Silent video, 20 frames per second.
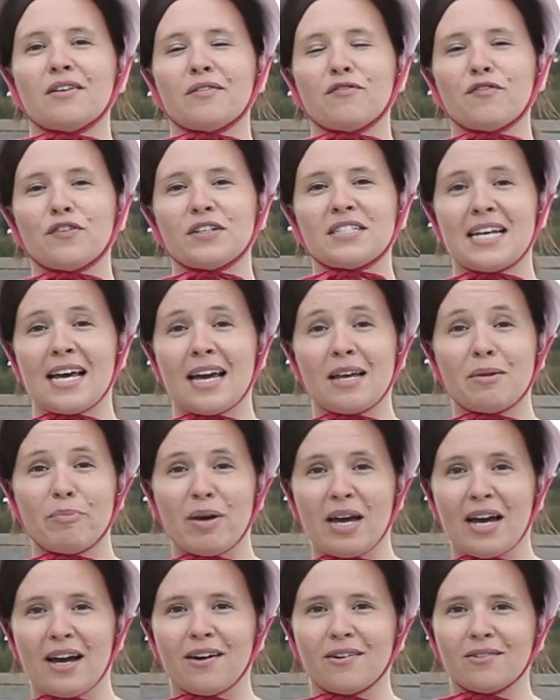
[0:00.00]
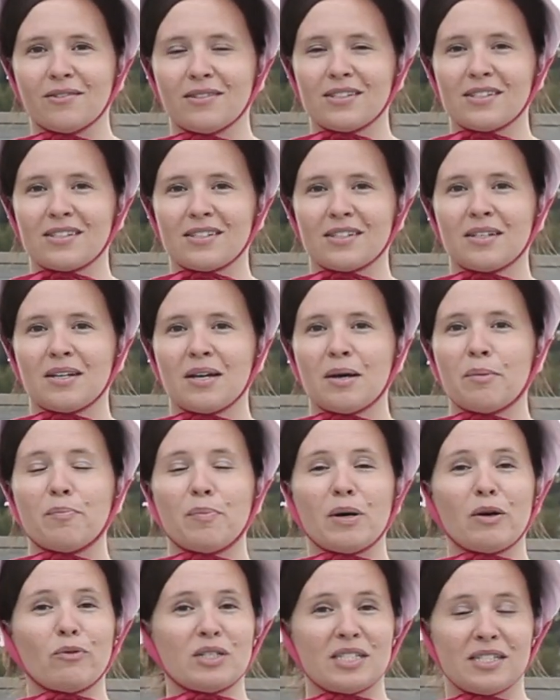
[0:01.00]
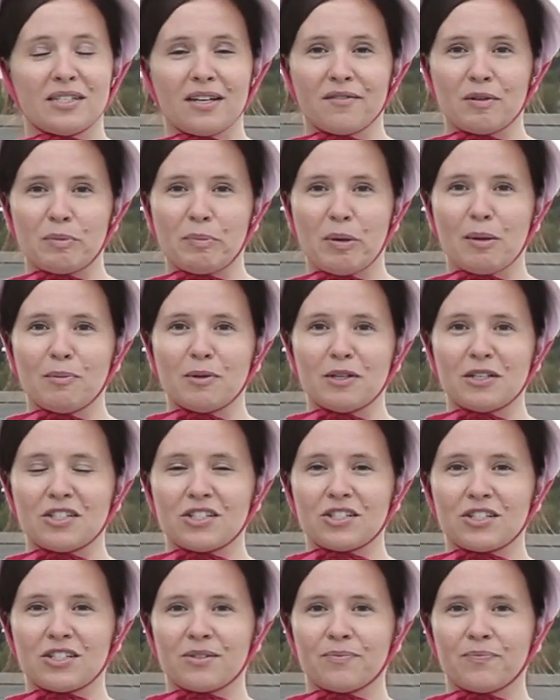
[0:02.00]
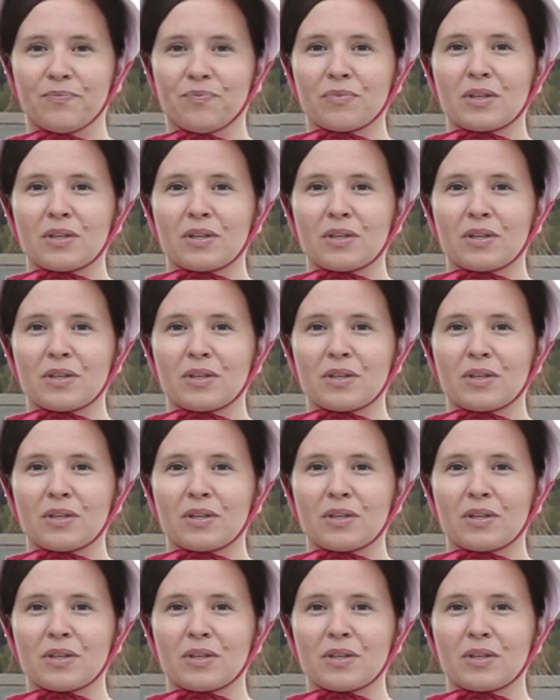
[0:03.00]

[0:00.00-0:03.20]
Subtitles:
for £10, but was never published.